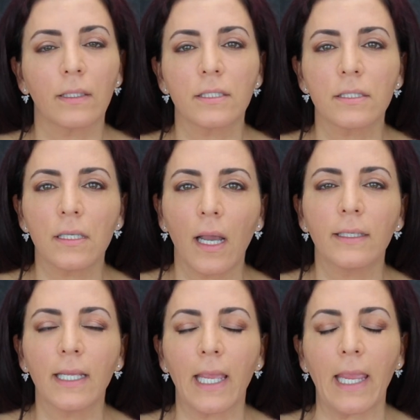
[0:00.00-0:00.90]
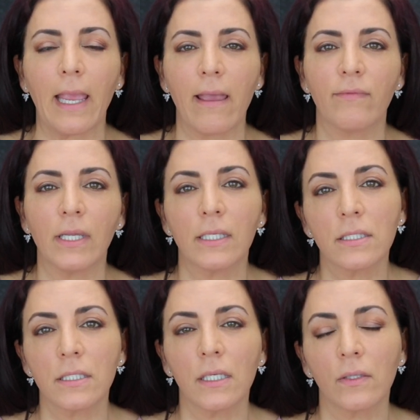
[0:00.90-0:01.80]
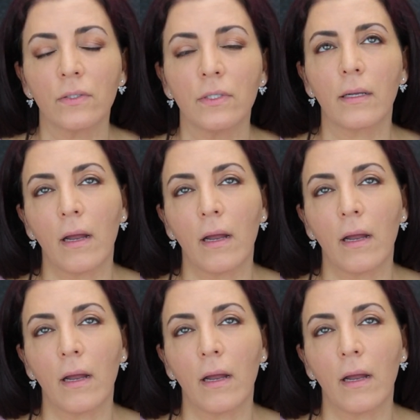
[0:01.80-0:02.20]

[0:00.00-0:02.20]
It's not a heavy concealer.